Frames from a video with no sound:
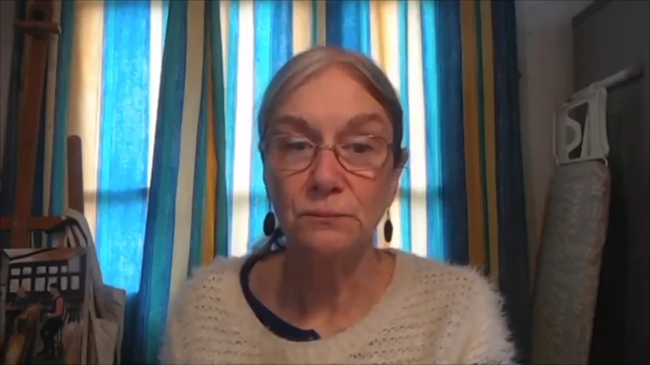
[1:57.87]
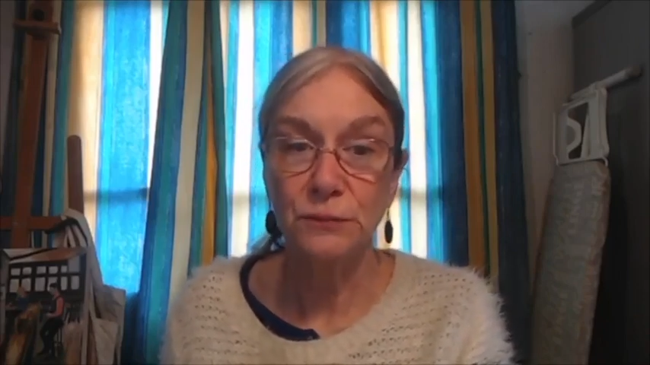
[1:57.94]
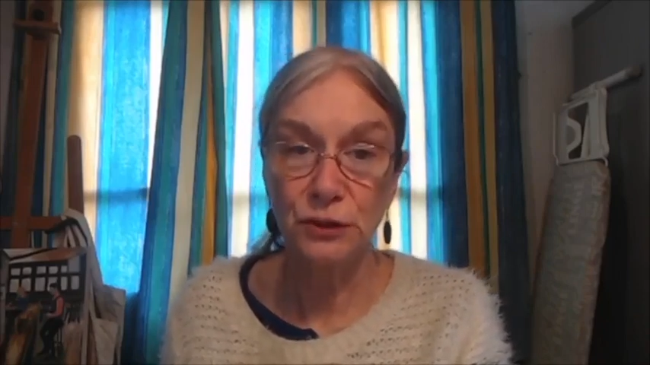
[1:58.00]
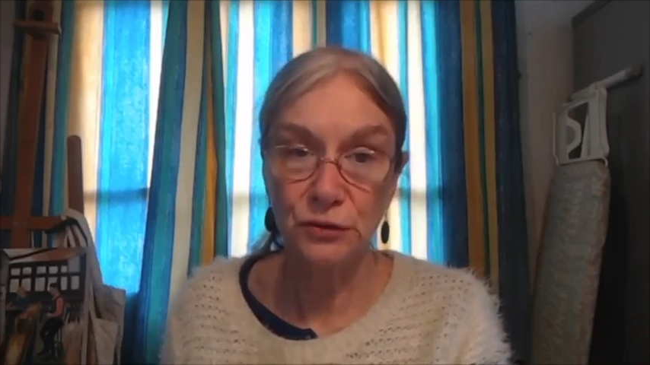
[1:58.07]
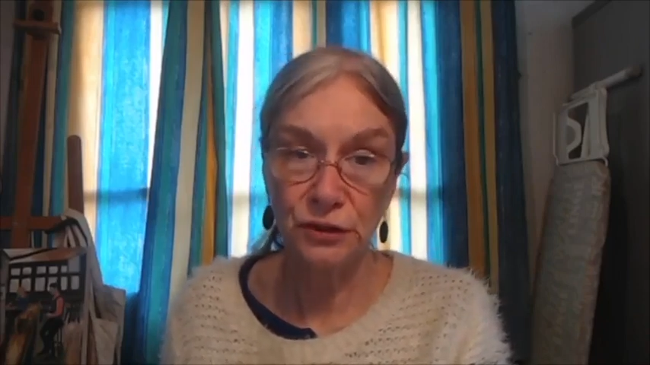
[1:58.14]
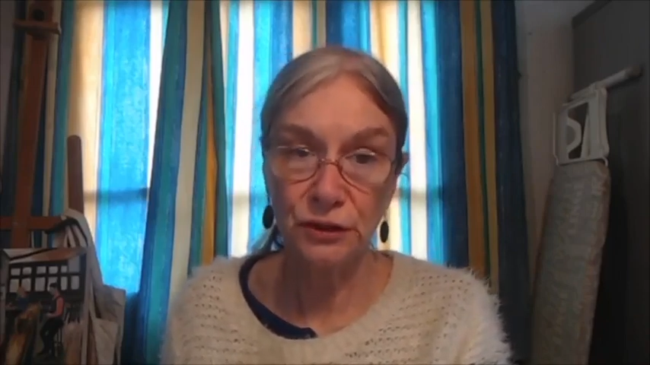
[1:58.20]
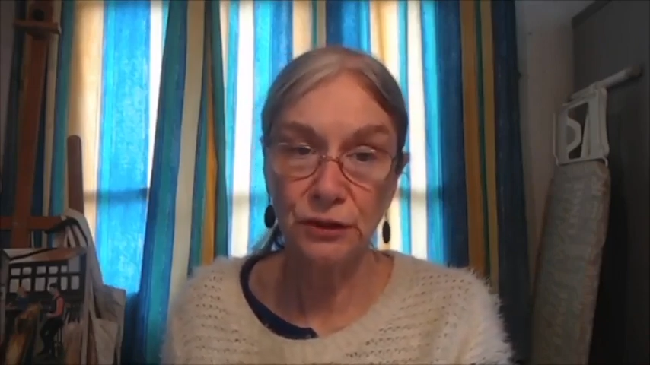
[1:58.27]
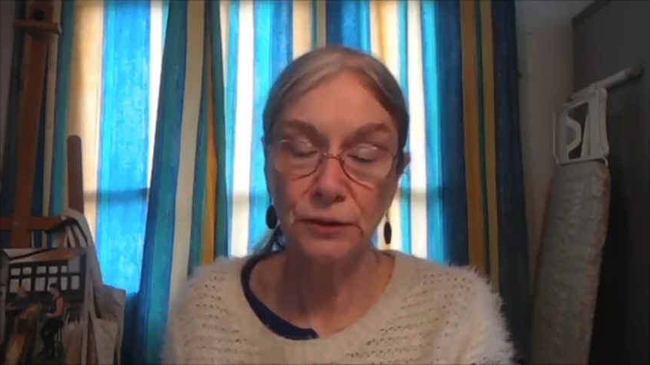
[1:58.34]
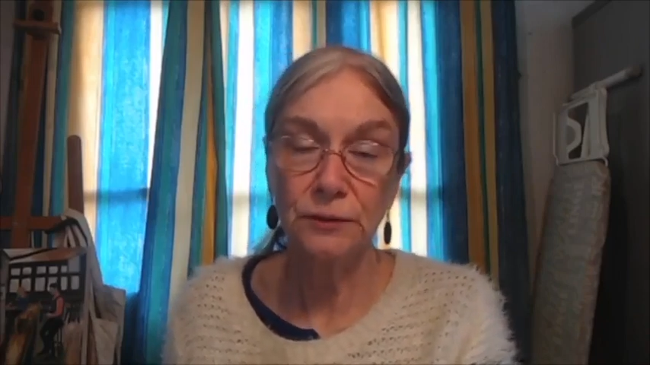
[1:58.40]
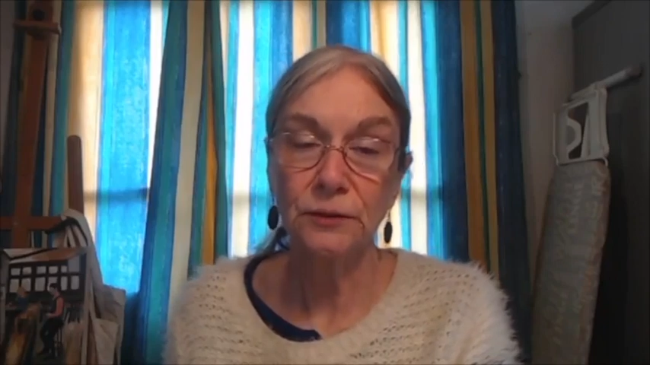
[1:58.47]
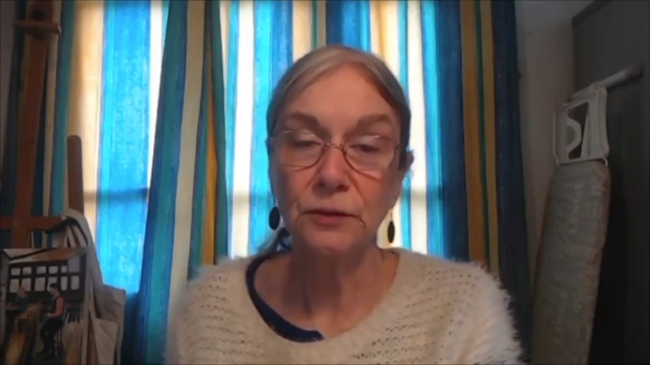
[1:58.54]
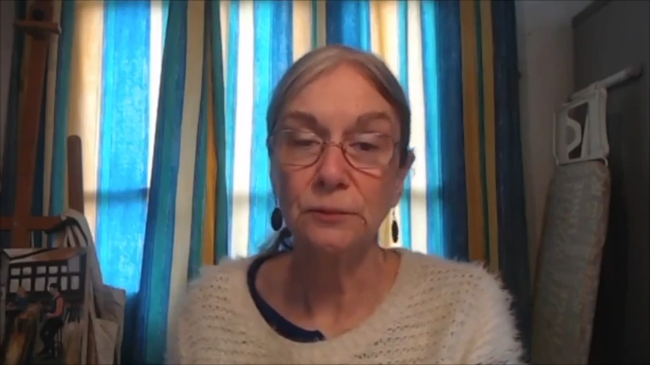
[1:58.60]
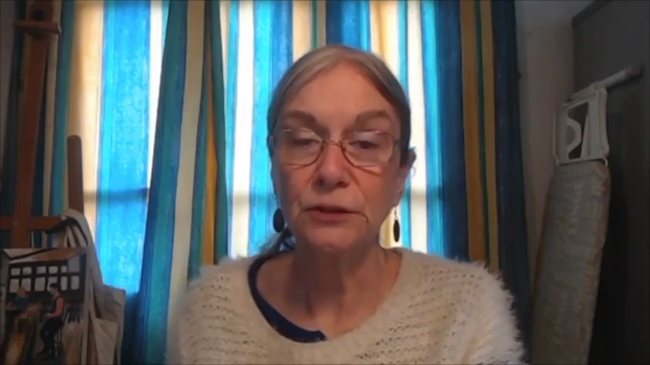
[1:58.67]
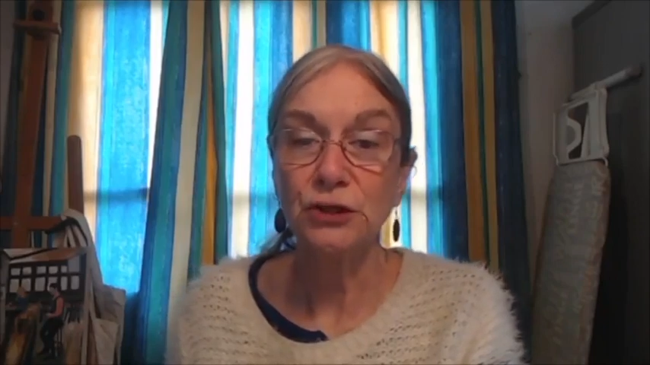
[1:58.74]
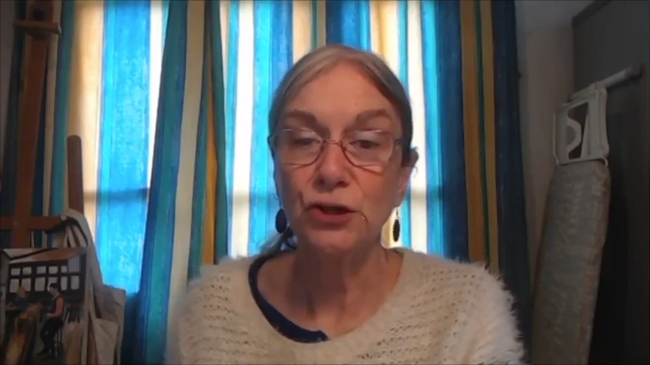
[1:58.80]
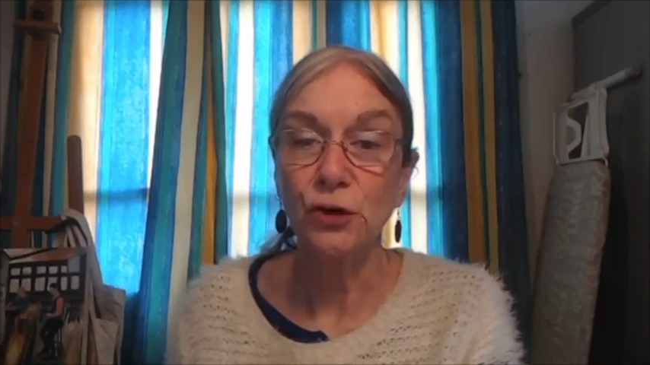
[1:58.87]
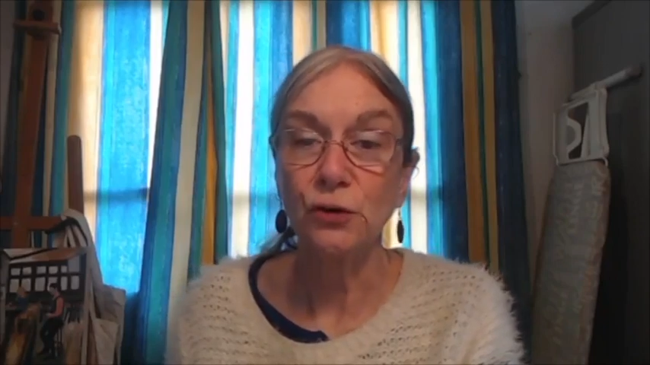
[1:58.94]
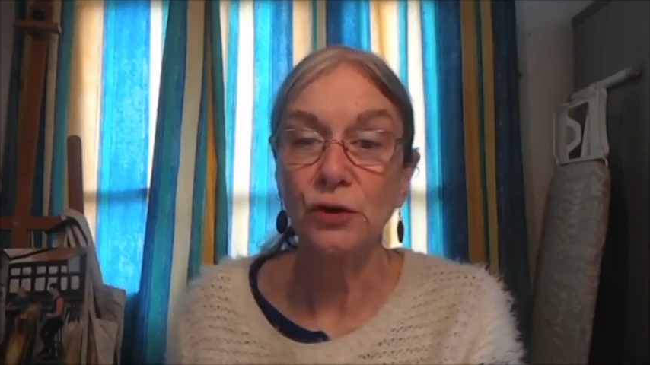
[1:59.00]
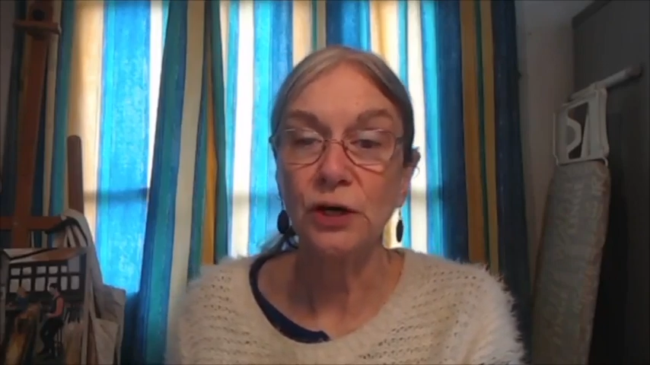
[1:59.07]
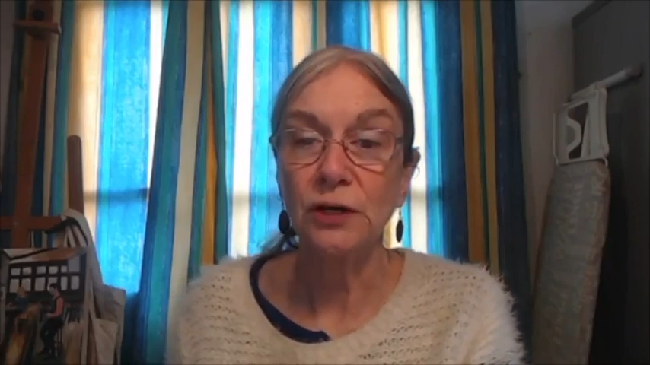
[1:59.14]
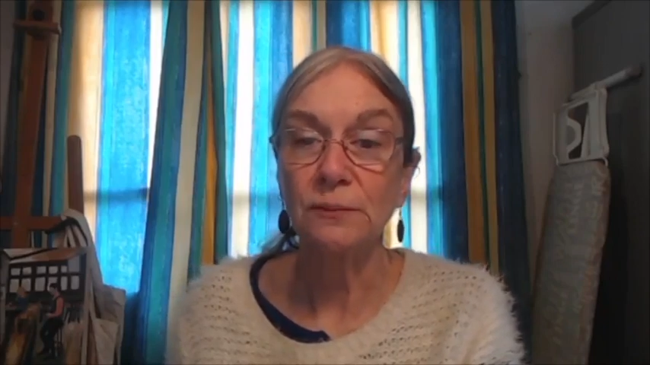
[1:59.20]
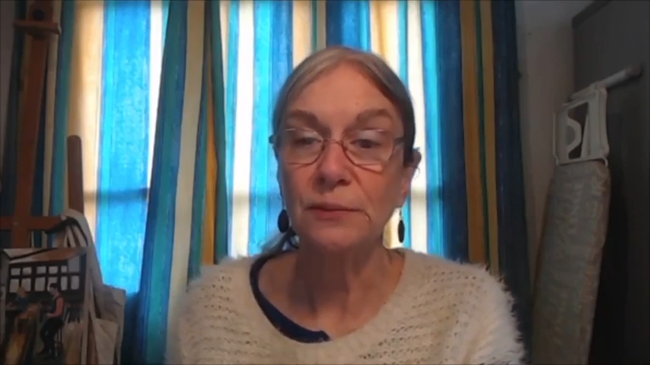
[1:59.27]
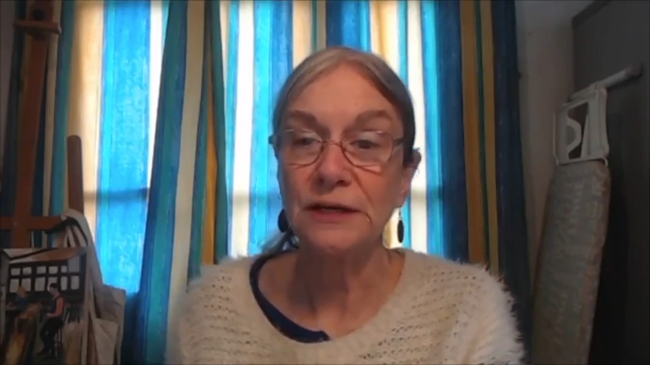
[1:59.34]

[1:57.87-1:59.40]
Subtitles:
music to be shown on